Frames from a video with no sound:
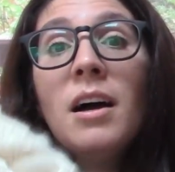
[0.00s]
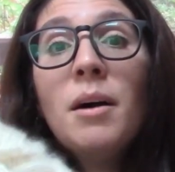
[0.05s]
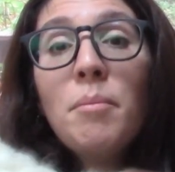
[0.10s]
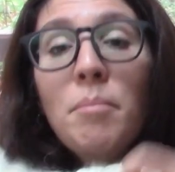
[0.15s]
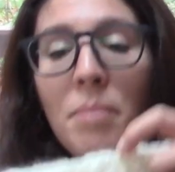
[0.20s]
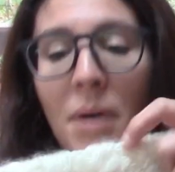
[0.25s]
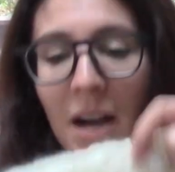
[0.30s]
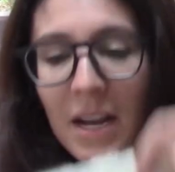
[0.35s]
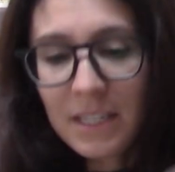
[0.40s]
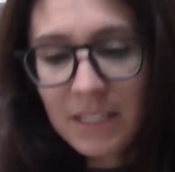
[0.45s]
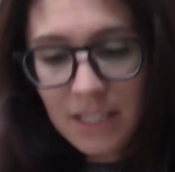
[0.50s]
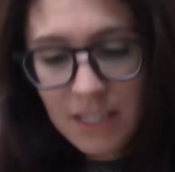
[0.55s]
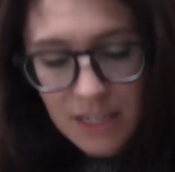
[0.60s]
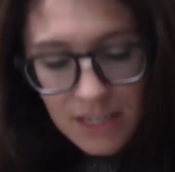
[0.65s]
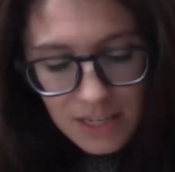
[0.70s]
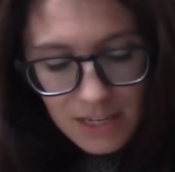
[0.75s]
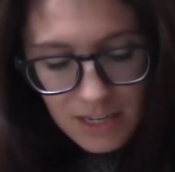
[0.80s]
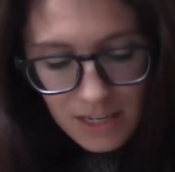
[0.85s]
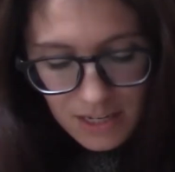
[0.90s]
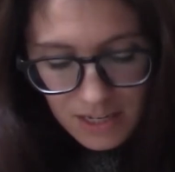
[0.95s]
But
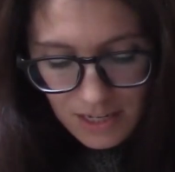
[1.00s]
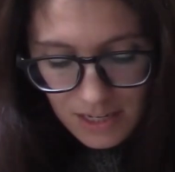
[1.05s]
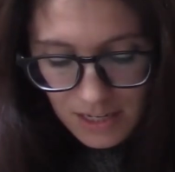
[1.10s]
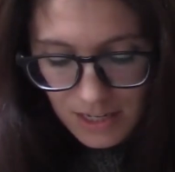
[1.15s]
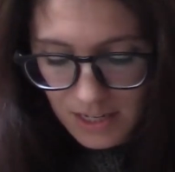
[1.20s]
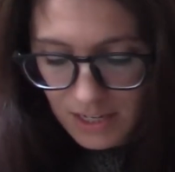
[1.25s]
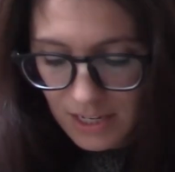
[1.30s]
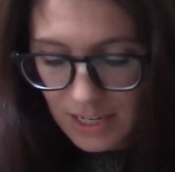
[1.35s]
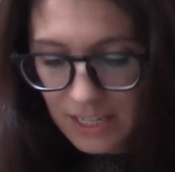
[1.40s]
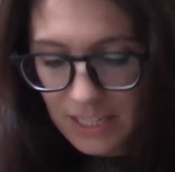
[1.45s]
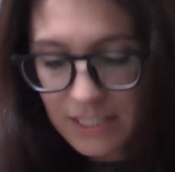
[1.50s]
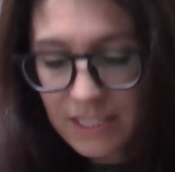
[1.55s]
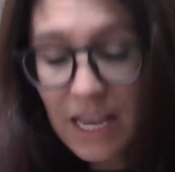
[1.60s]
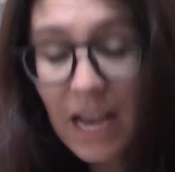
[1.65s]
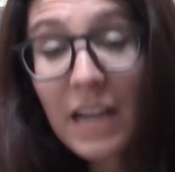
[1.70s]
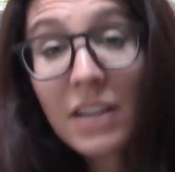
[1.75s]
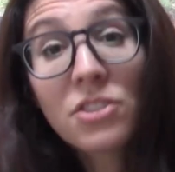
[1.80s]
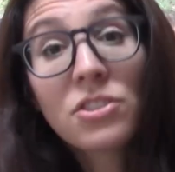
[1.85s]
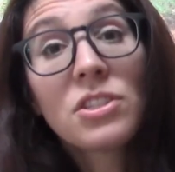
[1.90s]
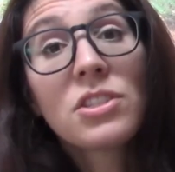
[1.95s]
it's
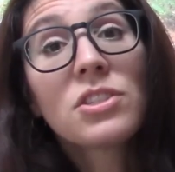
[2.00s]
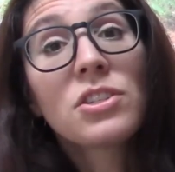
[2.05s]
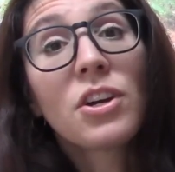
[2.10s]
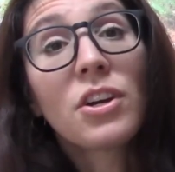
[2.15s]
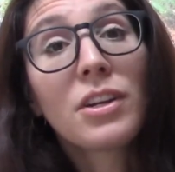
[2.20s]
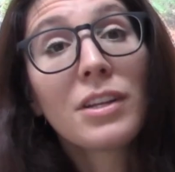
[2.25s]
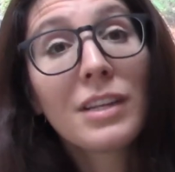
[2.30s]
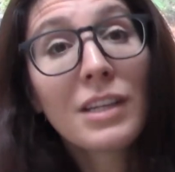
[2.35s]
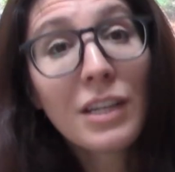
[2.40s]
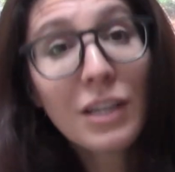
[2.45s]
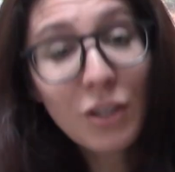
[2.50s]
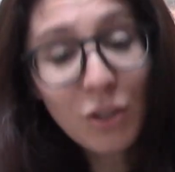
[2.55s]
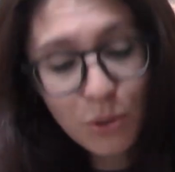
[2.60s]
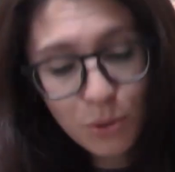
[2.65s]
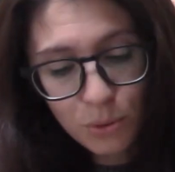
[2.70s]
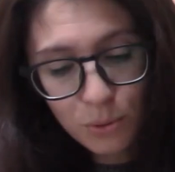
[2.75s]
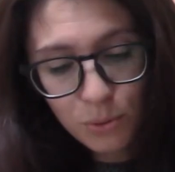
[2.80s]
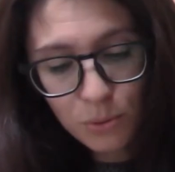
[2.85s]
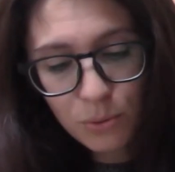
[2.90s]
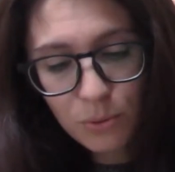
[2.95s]
actually starting to get
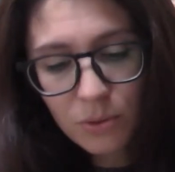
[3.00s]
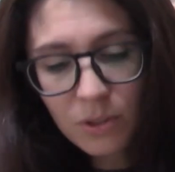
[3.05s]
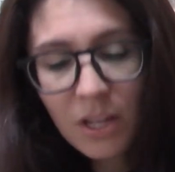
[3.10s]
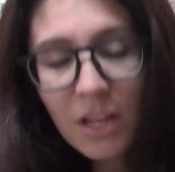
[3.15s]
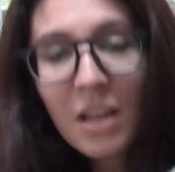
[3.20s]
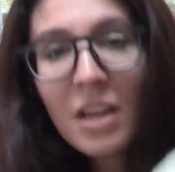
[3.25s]
cool,